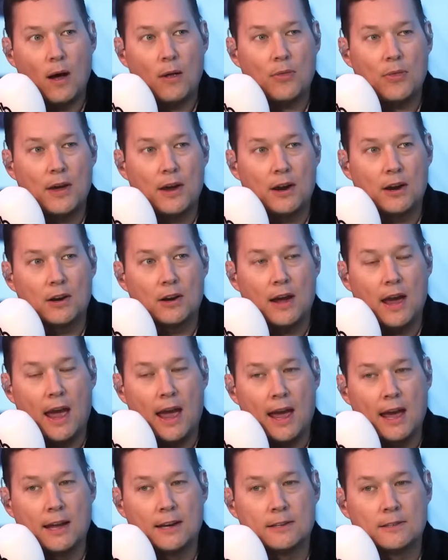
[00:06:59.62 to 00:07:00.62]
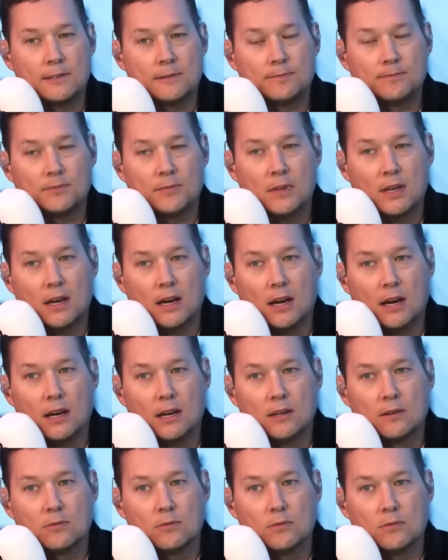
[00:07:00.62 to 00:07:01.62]
out there and
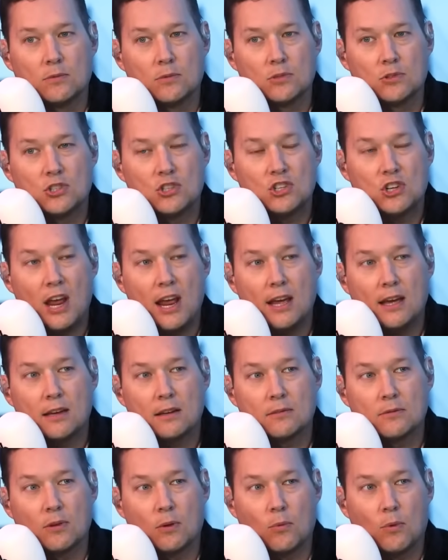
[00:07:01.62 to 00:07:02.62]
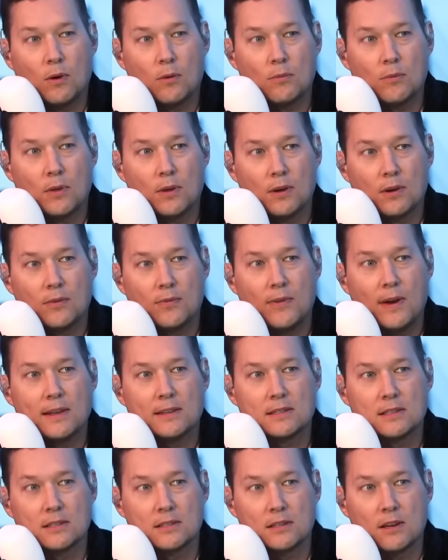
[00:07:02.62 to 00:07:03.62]
uh, shake the the
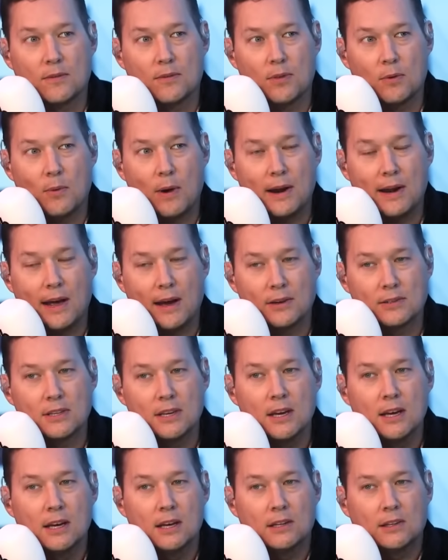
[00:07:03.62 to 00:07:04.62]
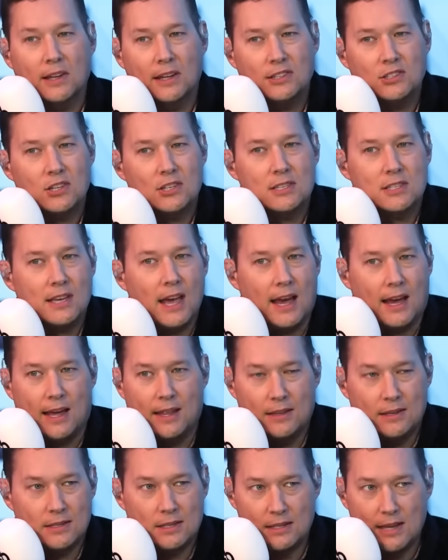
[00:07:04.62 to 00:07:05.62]
fences of the White House. Let's just say,
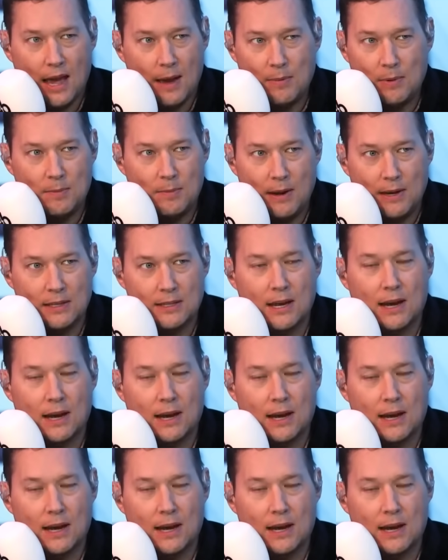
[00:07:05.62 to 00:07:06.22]
and this has happened many